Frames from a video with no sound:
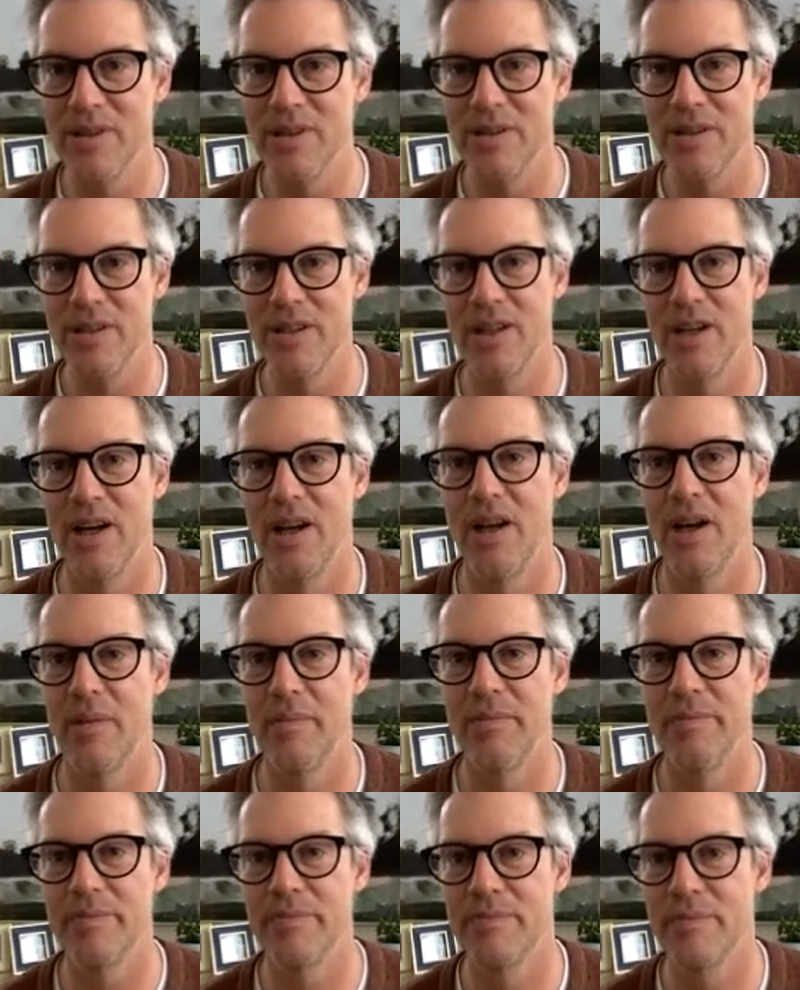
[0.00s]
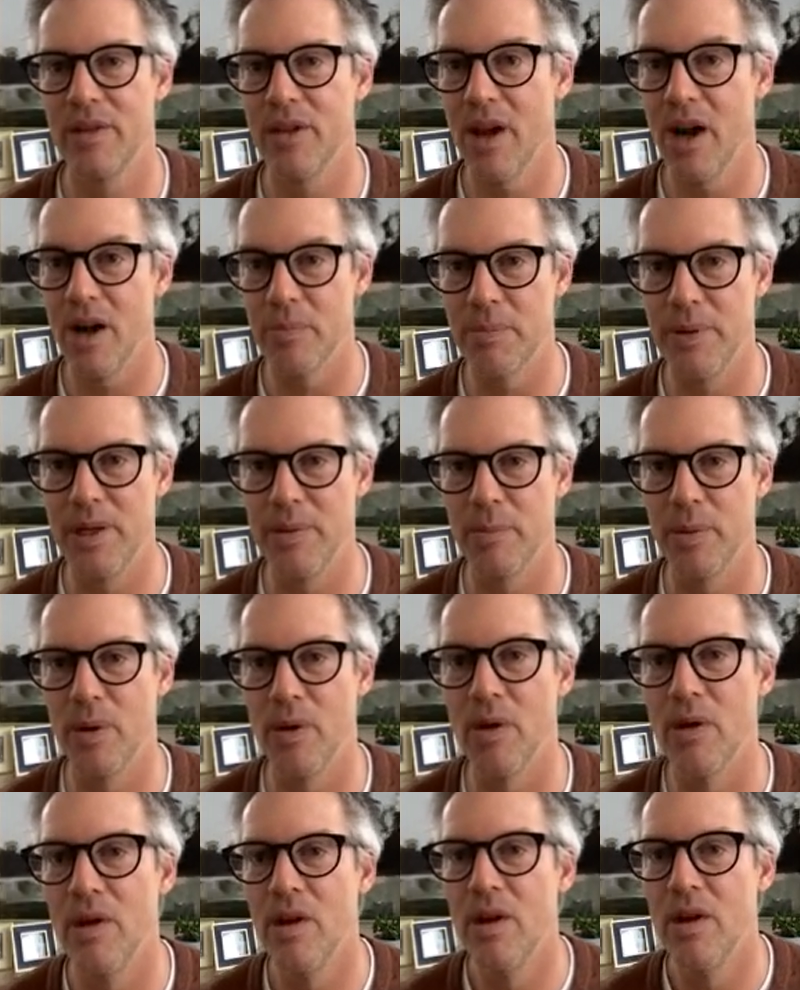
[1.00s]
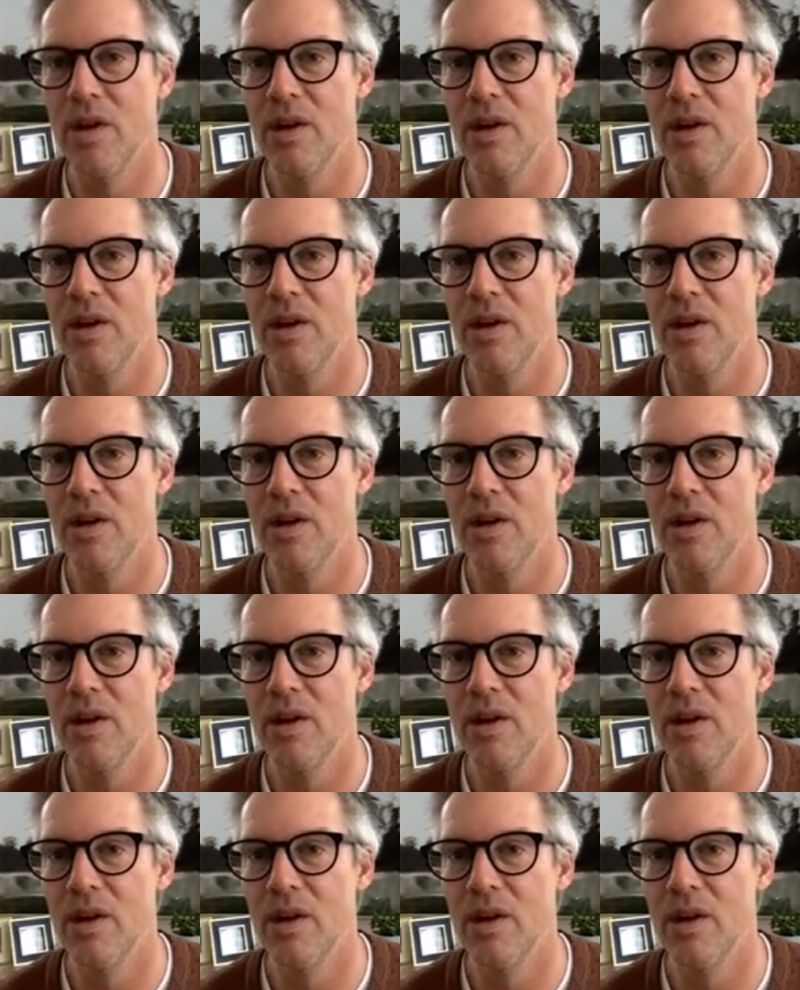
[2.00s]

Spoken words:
to young people.